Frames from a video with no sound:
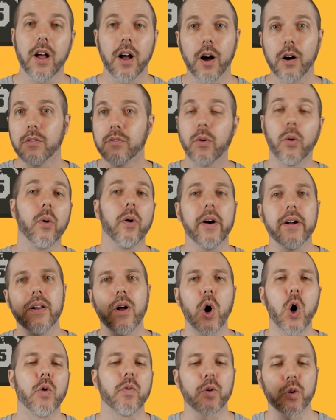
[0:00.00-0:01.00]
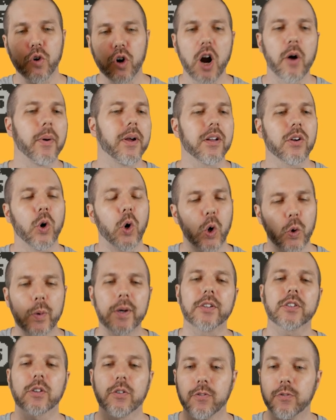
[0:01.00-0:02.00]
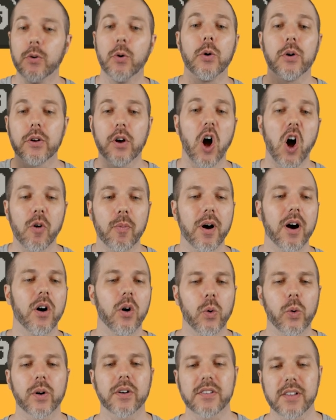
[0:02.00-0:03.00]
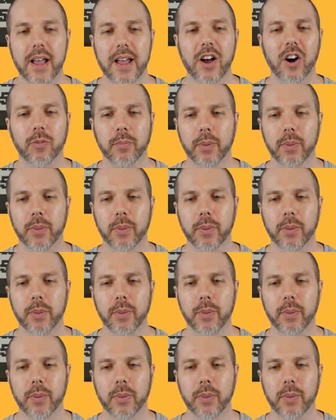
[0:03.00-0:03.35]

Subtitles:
avoid overgrowing or risk food coma or tail